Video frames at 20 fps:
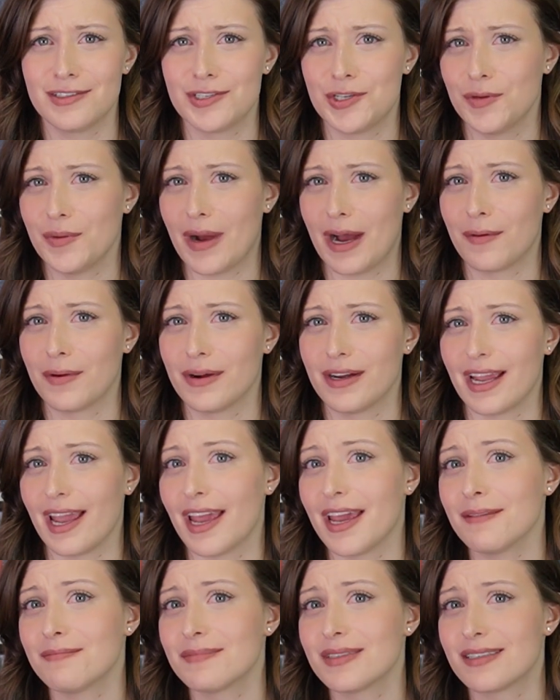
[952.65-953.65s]
2-hour
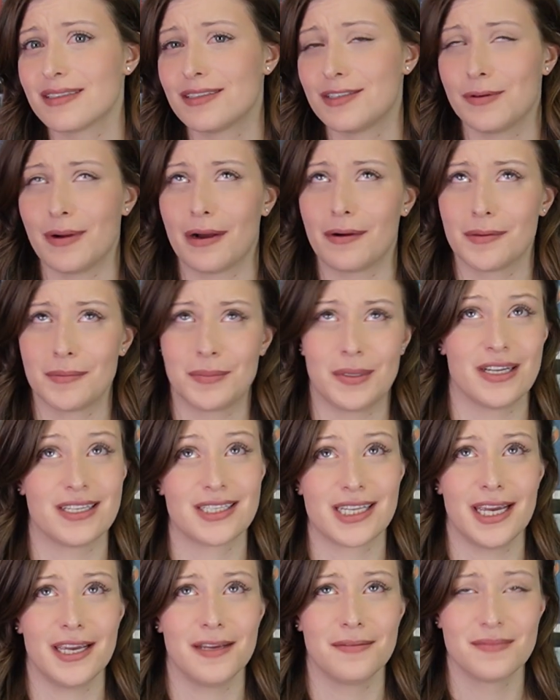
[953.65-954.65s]
games, 2-hour plus
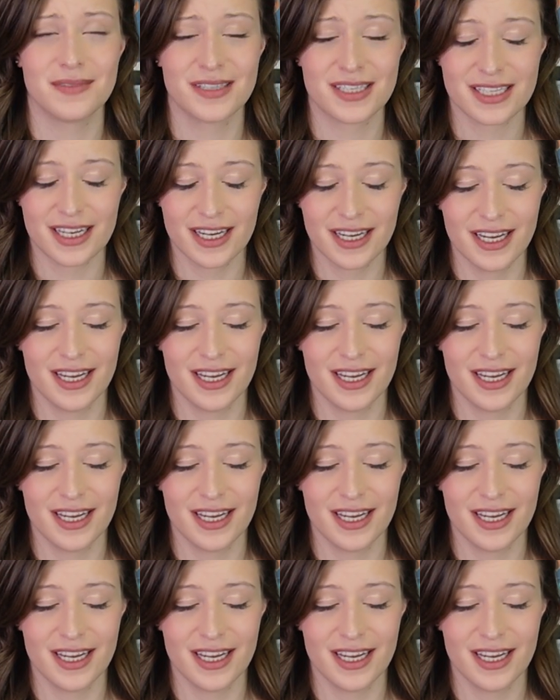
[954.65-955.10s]
games.